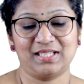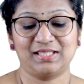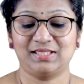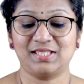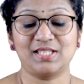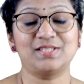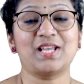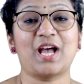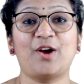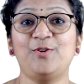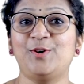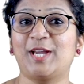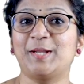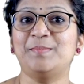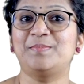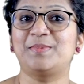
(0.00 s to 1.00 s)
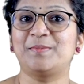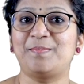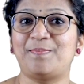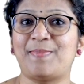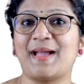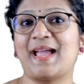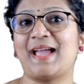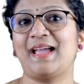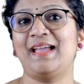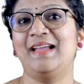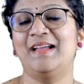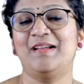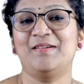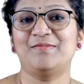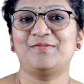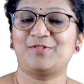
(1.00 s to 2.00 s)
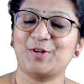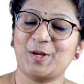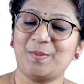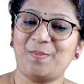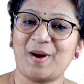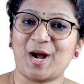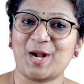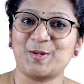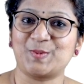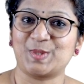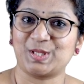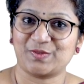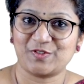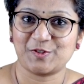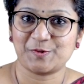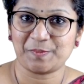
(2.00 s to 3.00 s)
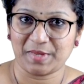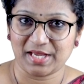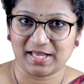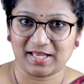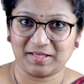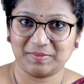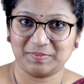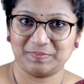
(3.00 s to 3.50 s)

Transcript: This is how you can prepare for your part 1 of speaking.